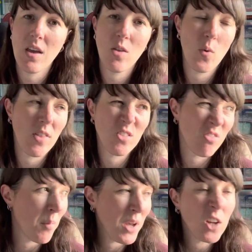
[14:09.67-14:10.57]
the weather's
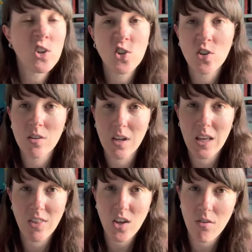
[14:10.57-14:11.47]
rubbish
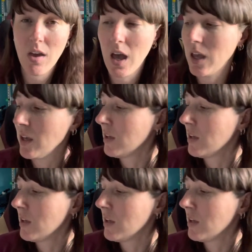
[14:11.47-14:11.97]
in the UK